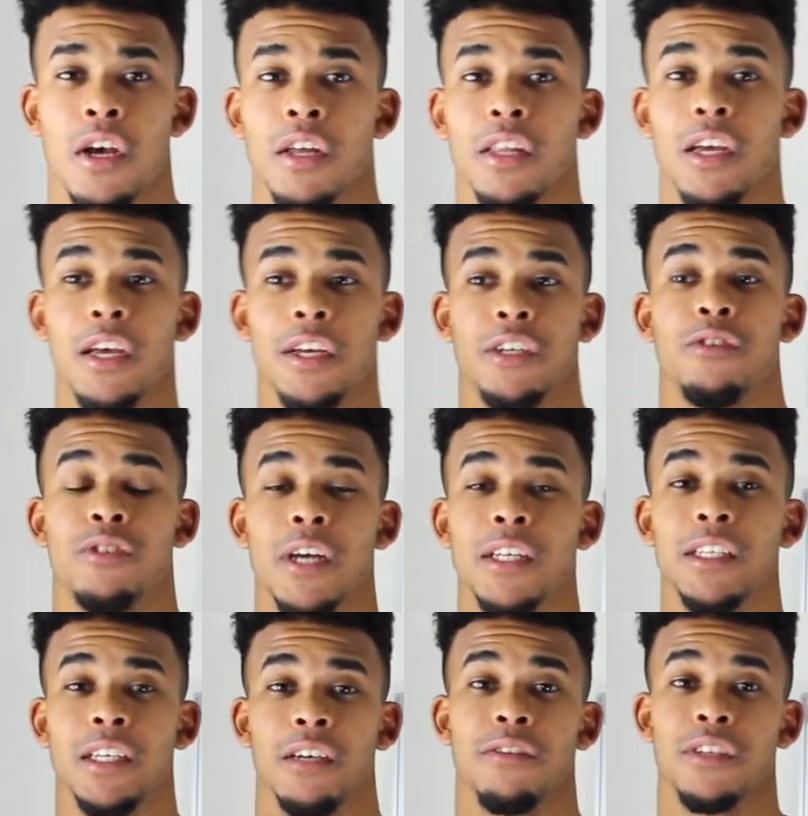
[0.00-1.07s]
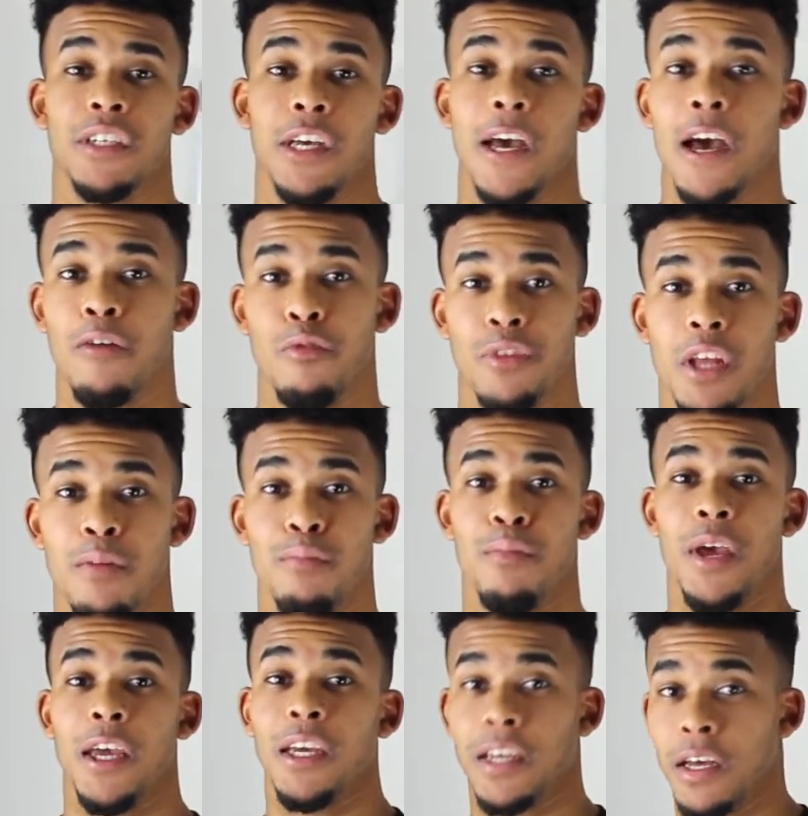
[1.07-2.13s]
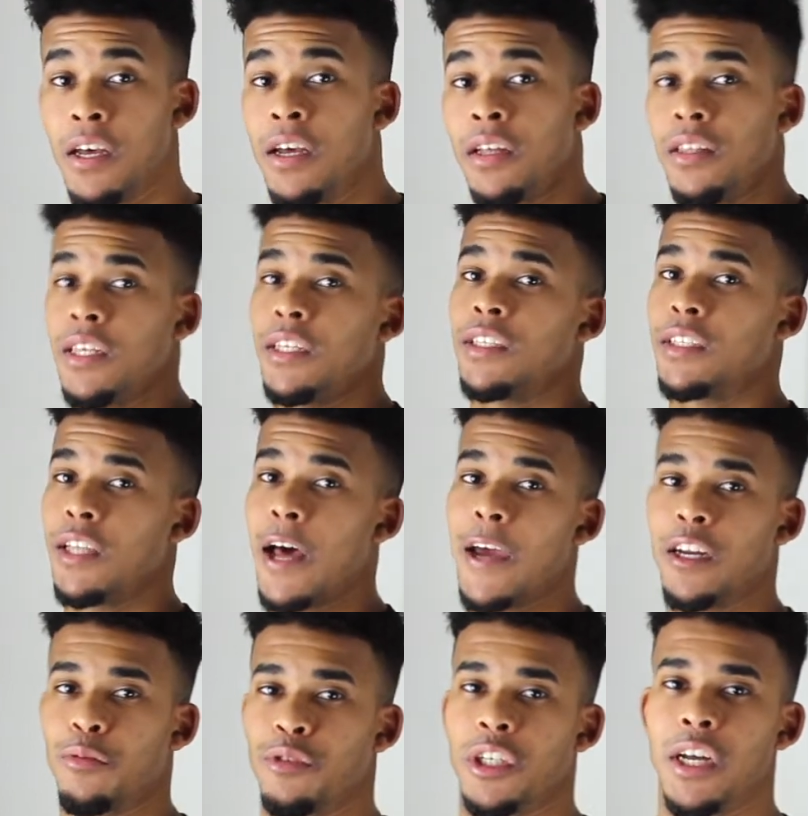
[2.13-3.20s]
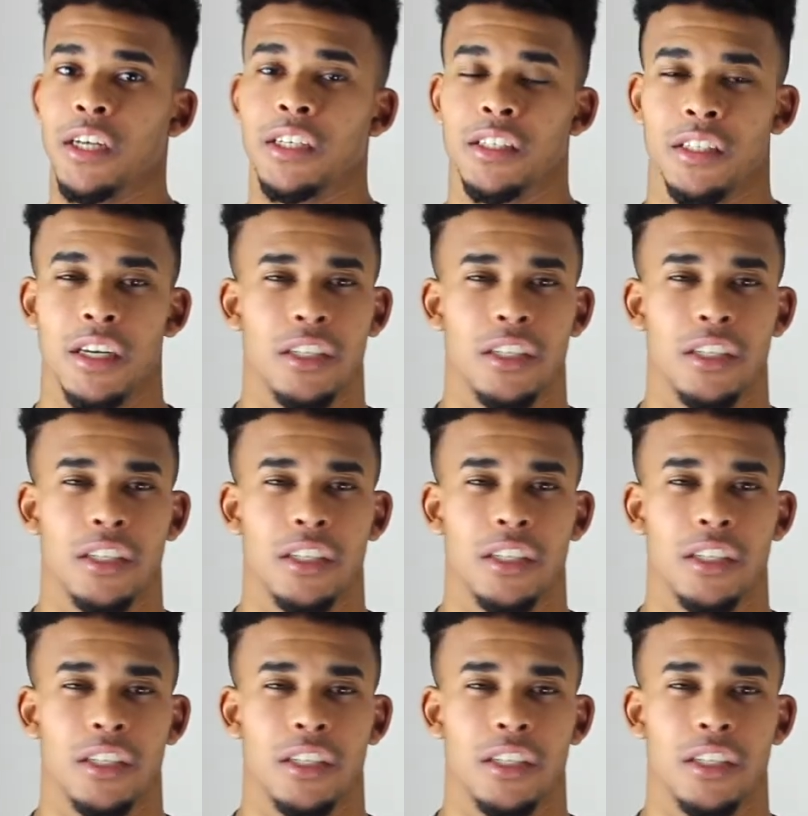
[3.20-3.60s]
the issues that TFC have when they make these lineup changes.